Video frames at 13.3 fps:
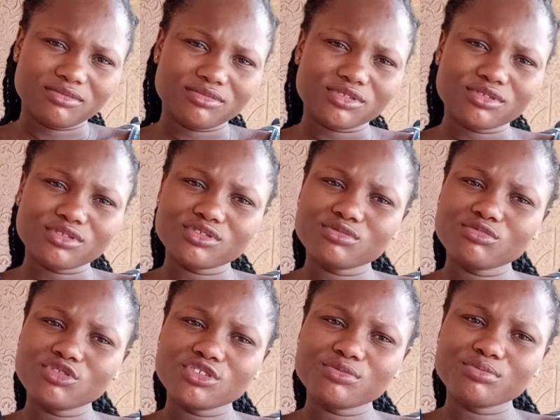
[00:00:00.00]
Because
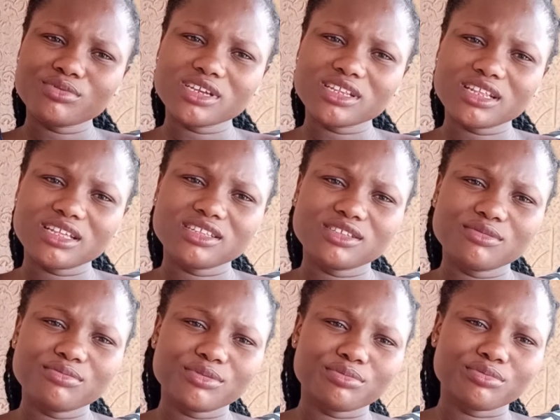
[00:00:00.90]
most
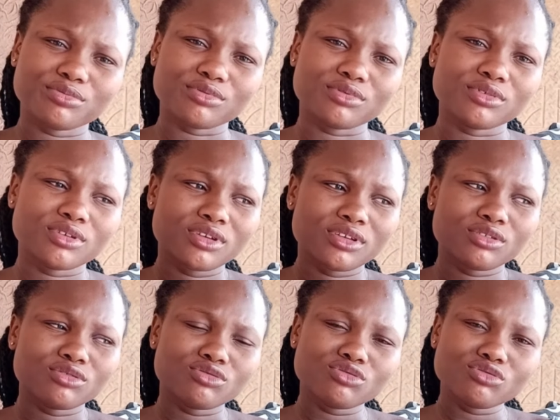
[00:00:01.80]
pregnancy people
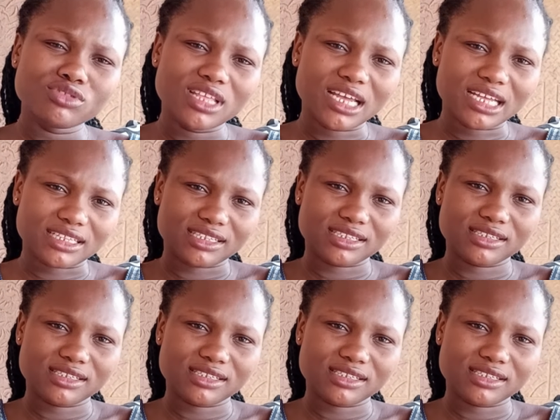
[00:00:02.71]
do that,